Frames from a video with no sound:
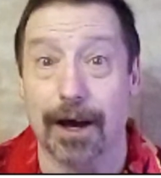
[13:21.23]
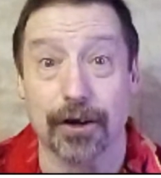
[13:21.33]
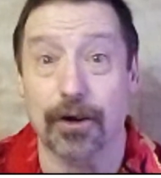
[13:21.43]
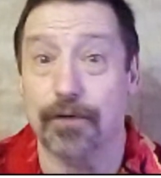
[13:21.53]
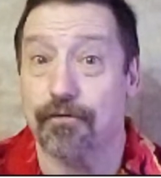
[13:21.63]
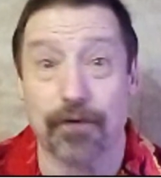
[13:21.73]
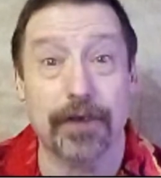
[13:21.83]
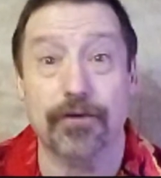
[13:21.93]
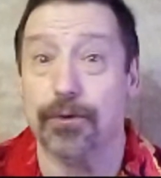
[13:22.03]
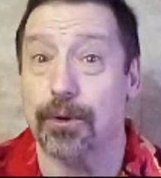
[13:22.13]
good
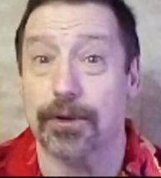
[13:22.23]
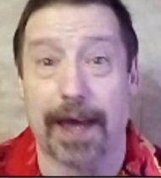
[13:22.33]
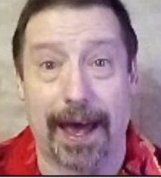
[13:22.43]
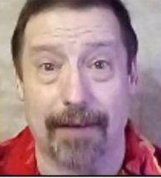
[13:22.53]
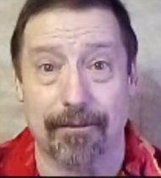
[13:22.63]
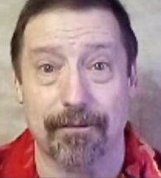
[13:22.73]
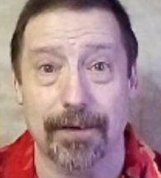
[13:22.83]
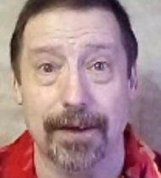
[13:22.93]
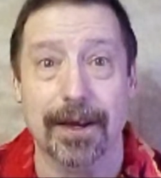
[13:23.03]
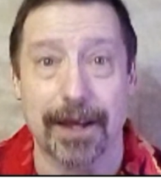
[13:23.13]
free tool to have
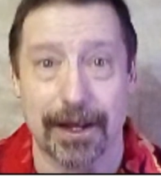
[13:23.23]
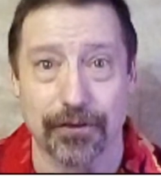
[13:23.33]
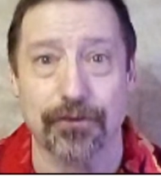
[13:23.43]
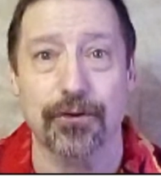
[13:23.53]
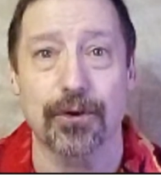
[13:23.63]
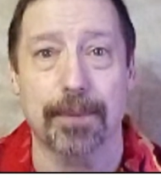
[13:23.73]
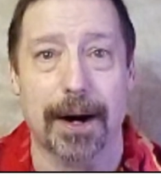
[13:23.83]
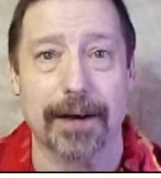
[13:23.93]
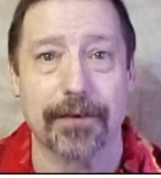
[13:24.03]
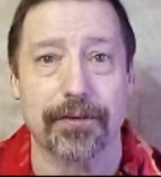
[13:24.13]
in your
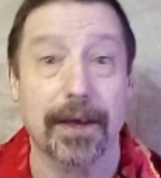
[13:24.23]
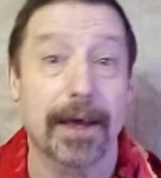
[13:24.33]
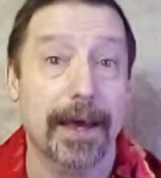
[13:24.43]
toolbox,